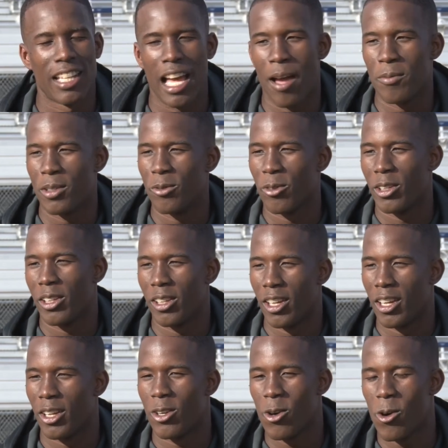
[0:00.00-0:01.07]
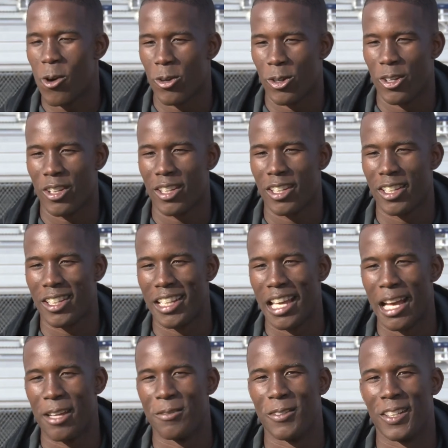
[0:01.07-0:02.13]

dabbed in really uh, corner yet,